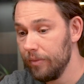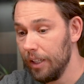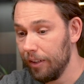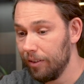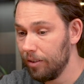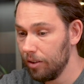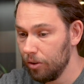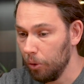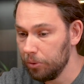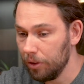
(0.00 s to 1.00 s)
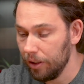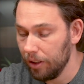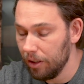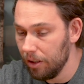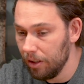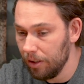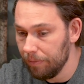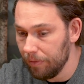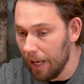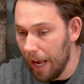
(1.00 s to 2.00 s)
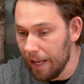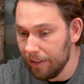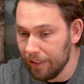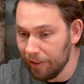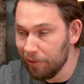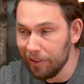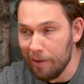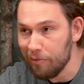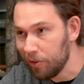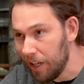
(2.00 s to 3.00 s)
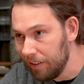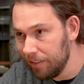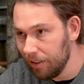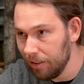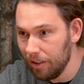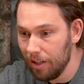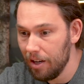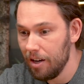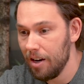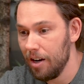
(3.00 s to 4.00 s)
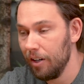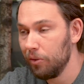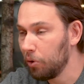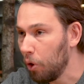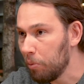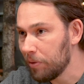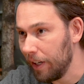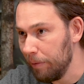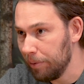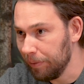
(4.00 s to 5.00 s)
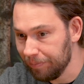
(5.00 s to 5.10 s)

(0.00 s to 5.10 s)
Yes, totally. And there is a name for that, scope creep.